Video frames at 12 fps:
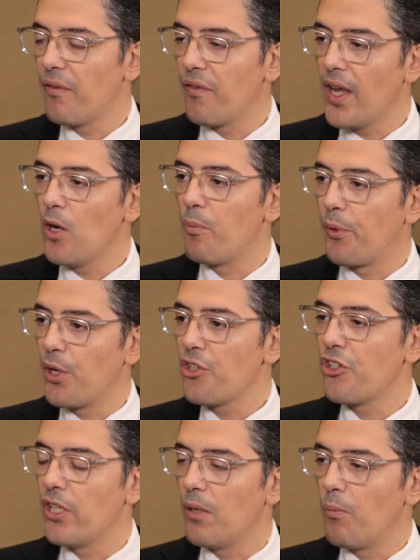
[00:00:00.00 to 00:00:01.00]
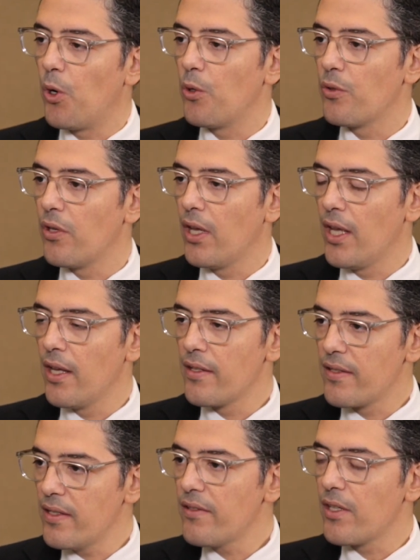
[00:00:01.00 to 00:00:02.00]
fail operational mode
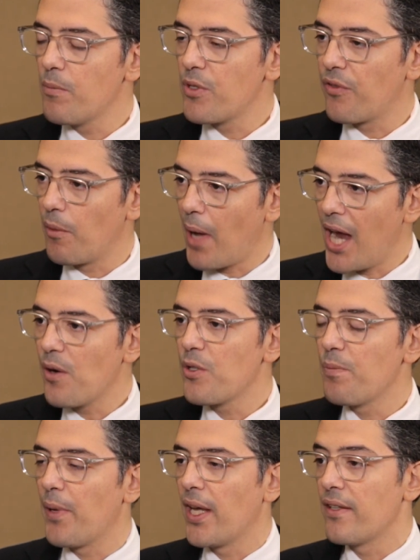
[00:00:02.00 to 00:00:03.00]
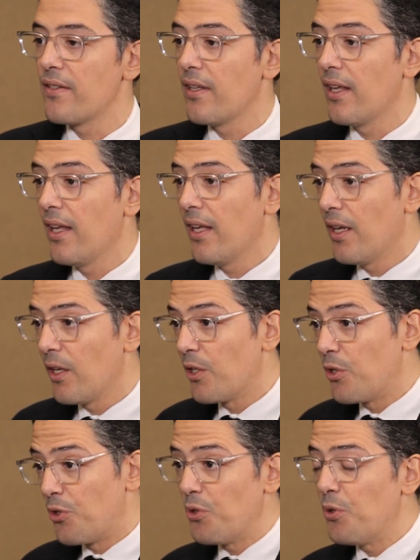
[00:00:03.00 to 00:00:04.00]
systems from aerospace
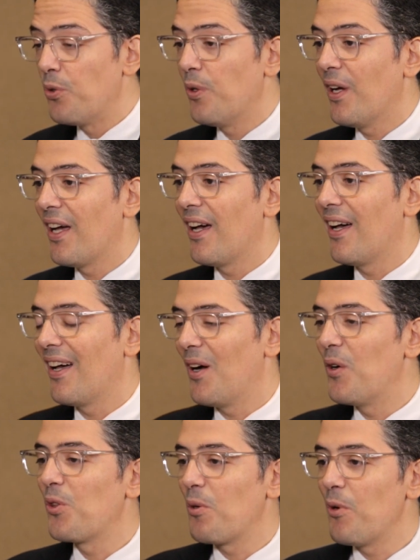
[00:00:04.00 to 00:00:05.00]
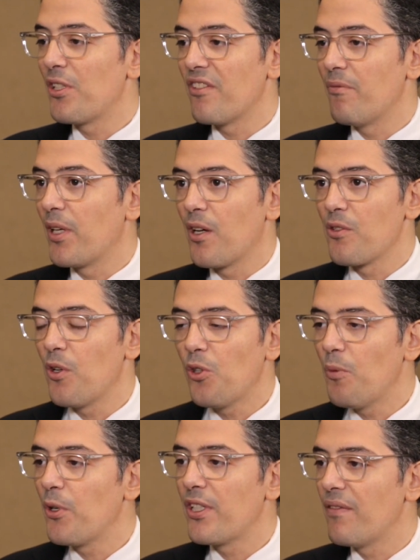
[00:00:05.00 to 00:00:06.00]
to automotive, because
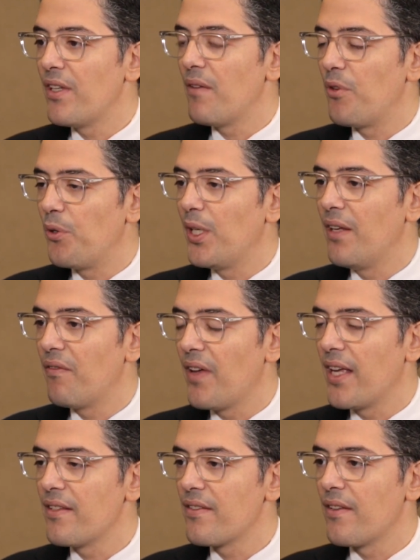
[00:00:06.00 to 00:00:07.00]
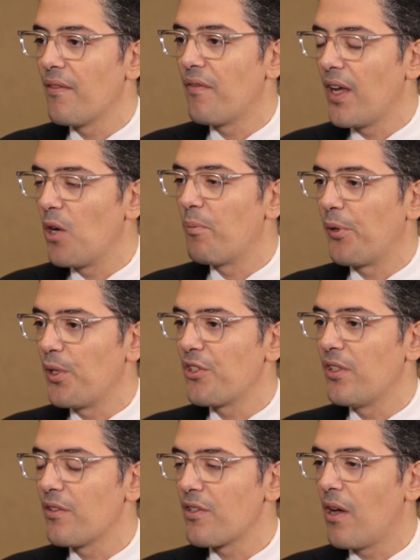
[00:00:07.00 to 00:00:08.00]
automotive never really faced fail
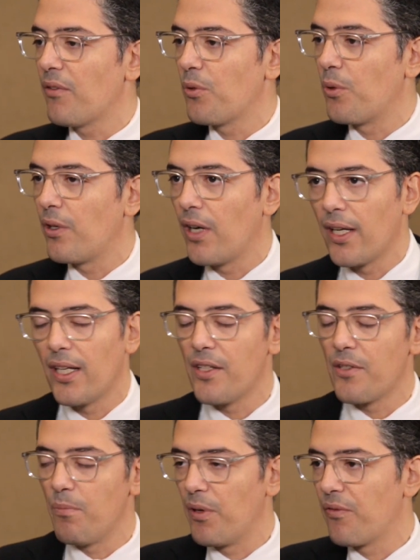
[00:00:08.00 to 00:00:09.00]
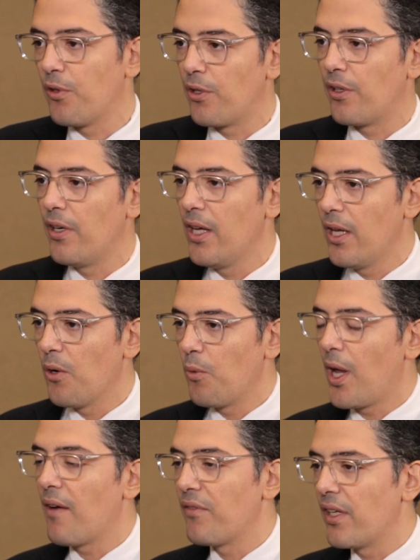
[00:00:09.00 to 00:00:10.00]
operational software, at least before
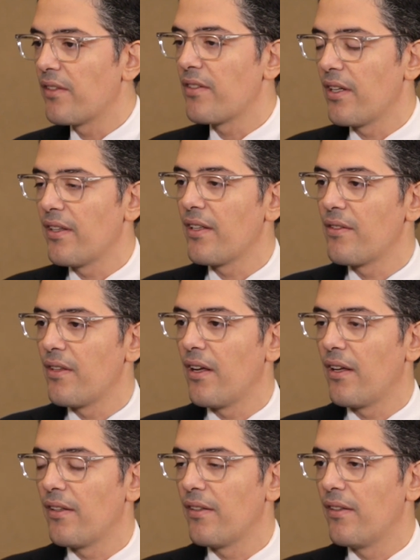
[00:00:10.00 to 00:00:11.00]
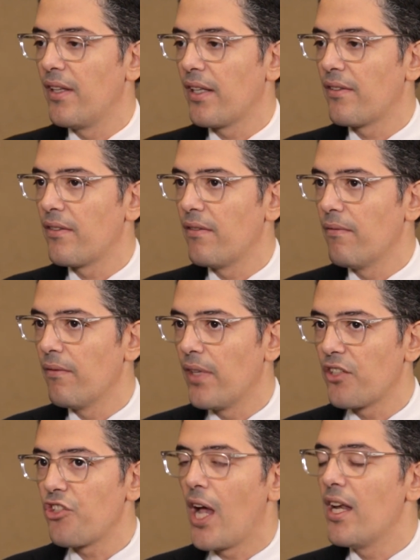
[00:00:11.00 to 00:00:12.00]
we have that
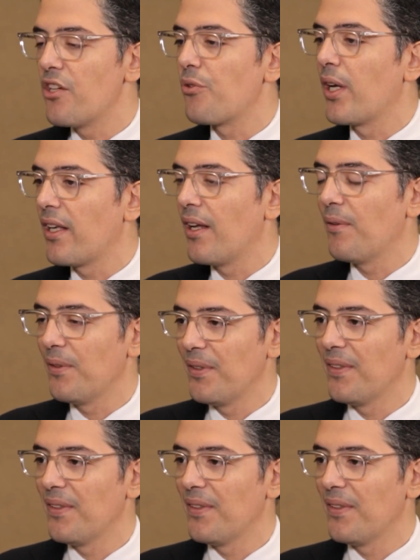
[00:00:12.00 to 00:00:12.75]
challenge right now.